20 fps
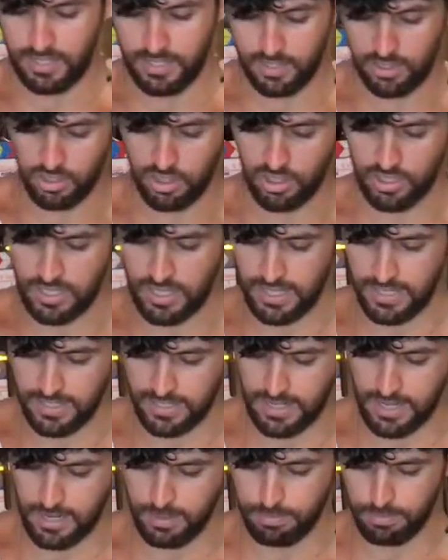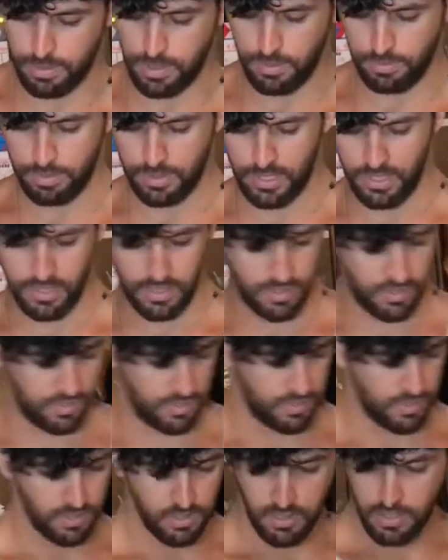and shake that coffee.
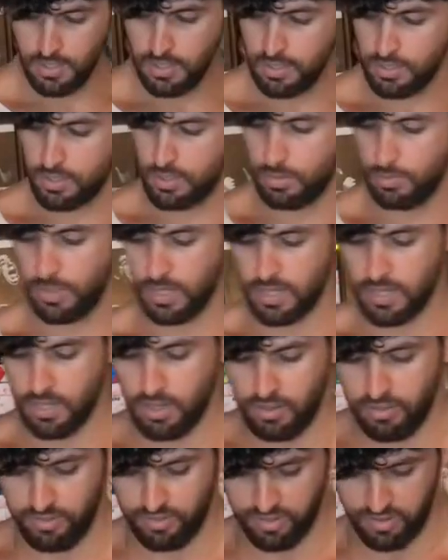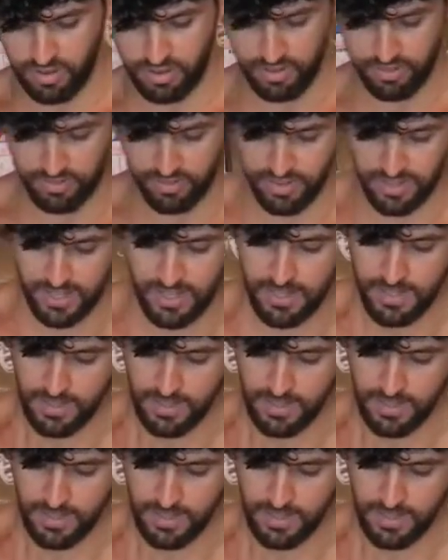Let me get all frothy.